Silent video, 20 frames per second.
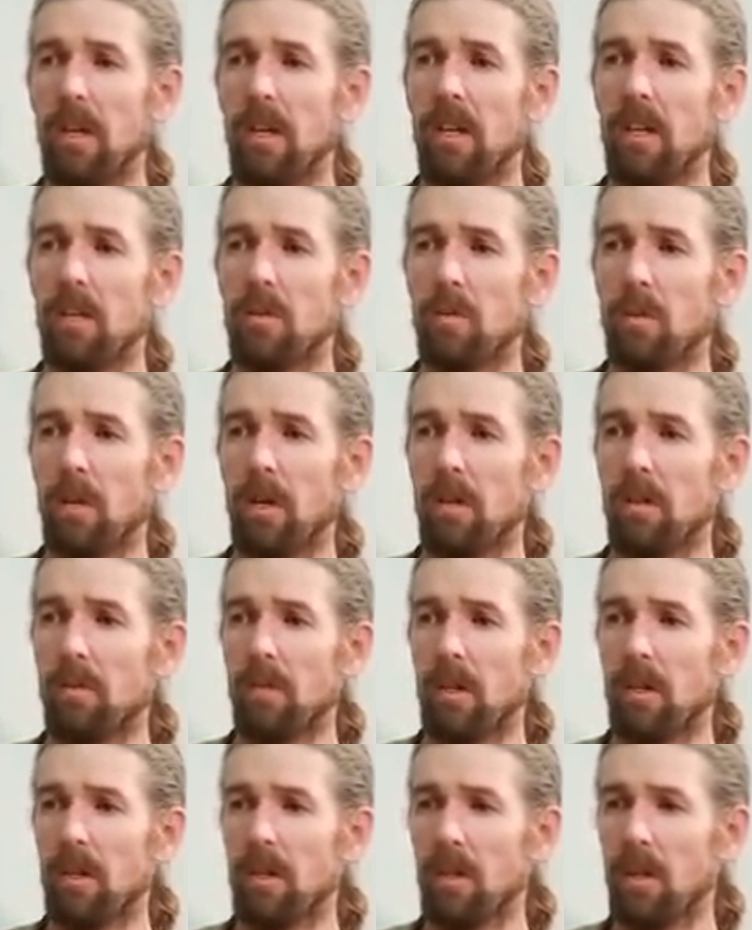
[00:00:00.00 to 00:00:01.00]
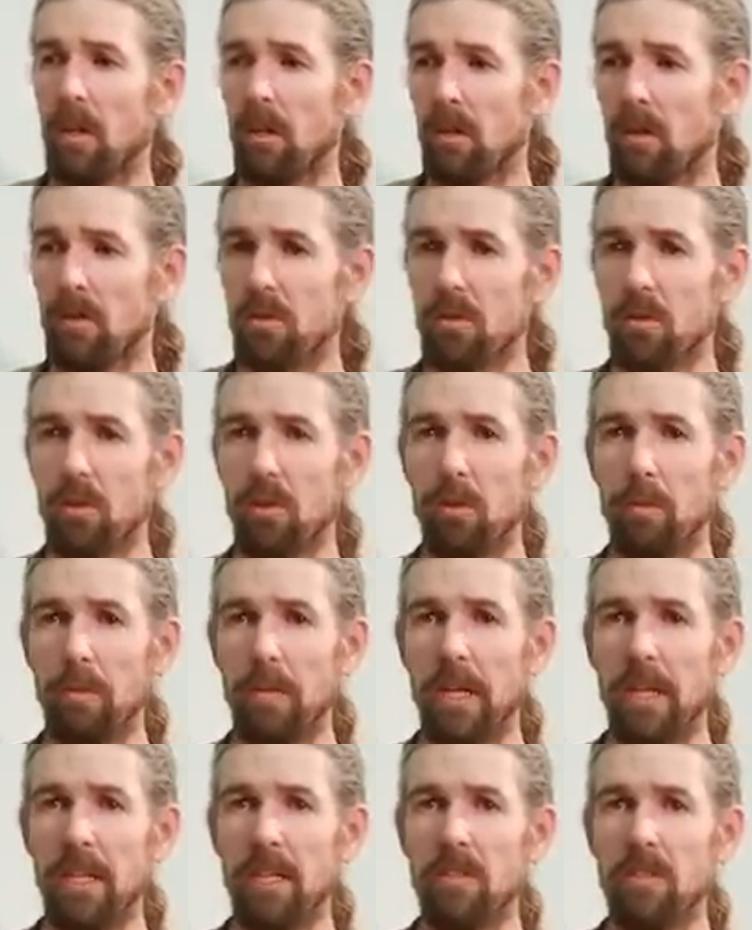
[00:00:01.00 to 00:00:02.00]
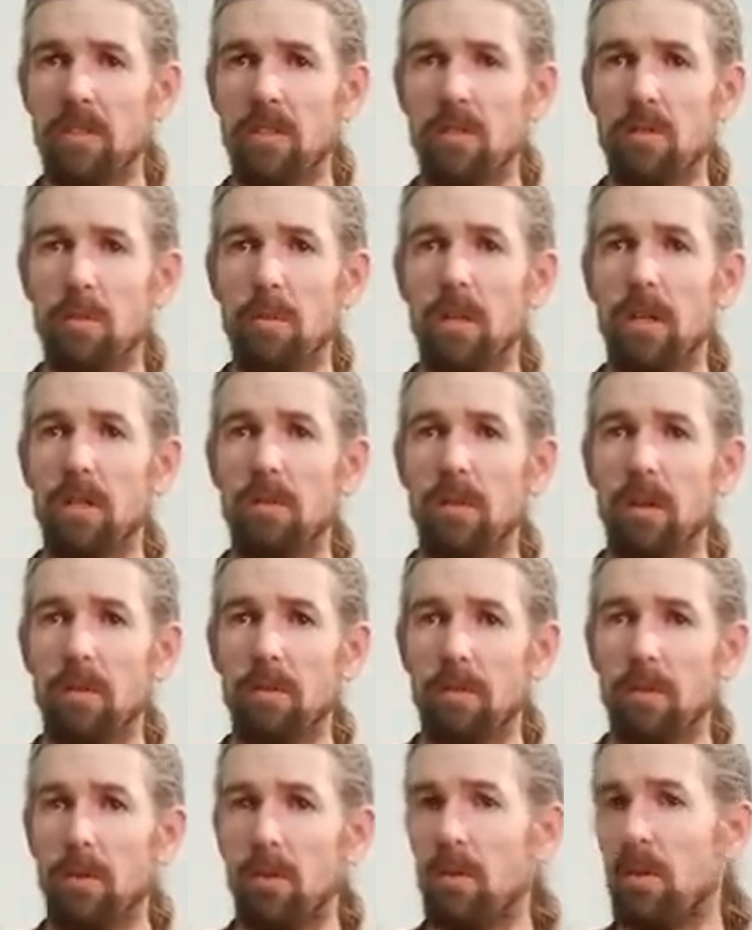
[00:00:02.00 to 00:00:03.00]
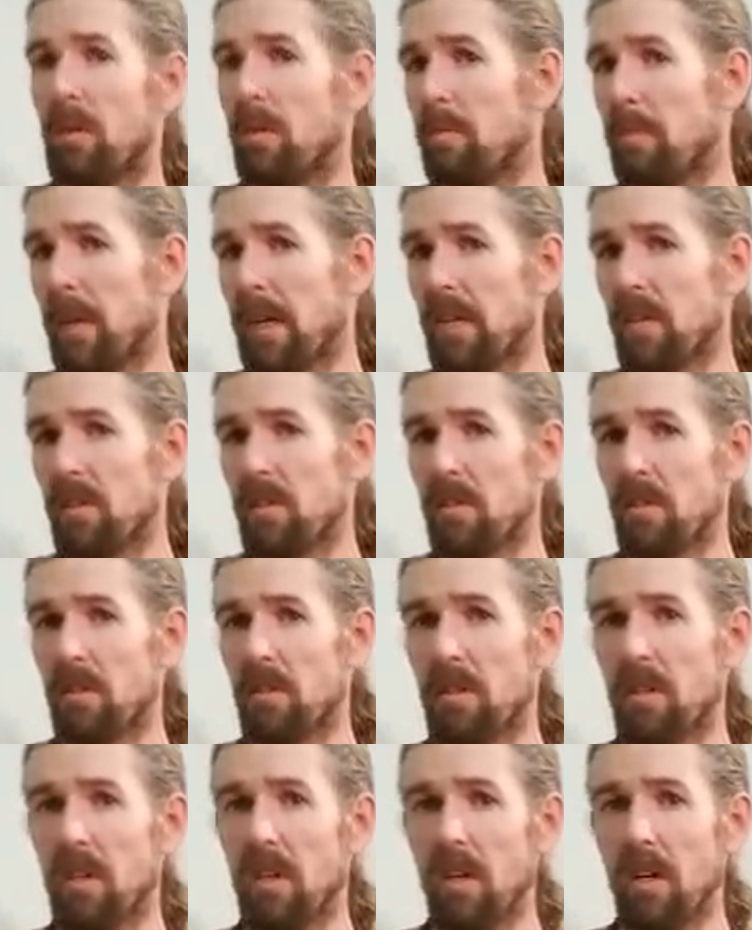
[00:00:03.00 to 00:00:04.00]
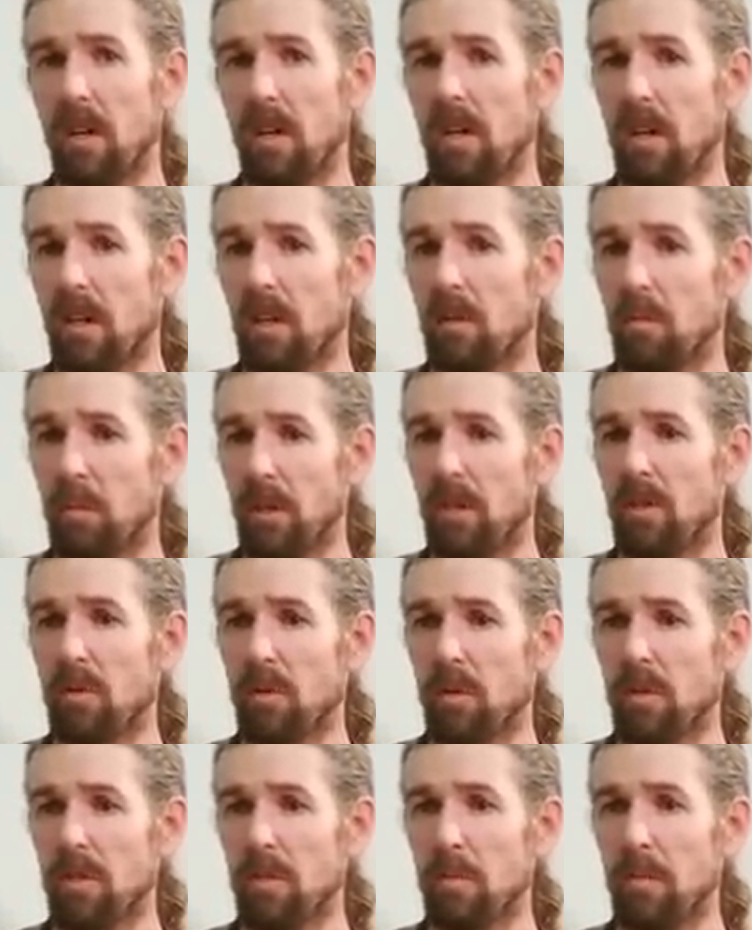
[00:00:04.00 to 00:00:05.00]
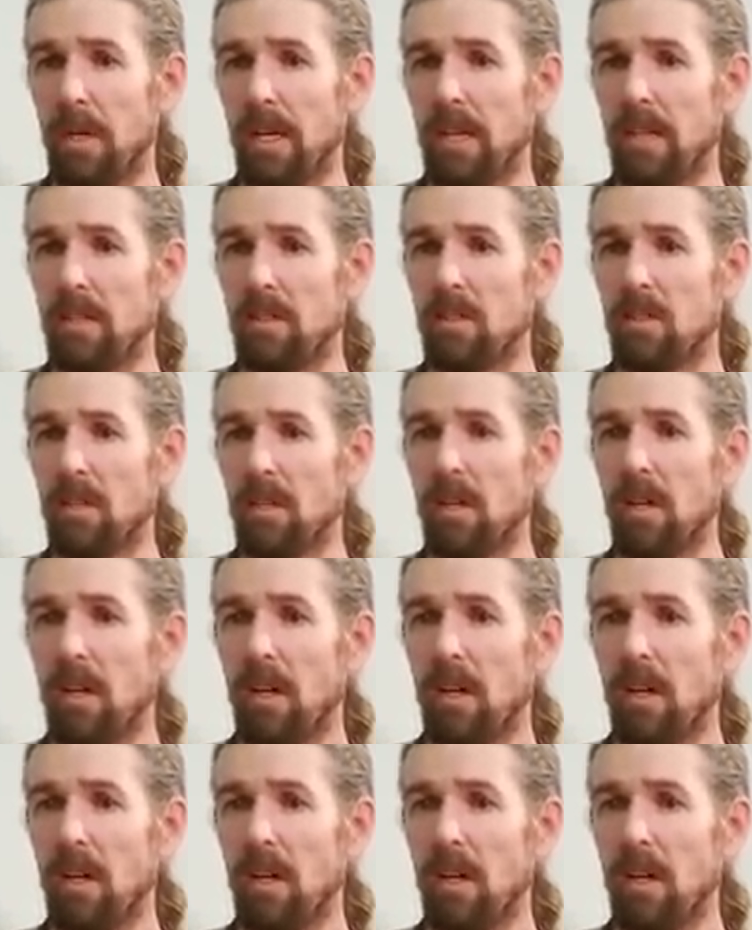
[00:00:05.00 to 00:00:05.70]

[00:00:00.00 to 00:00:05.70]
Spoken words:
it's part of our cultural base, it's part of our food and medicine resource base,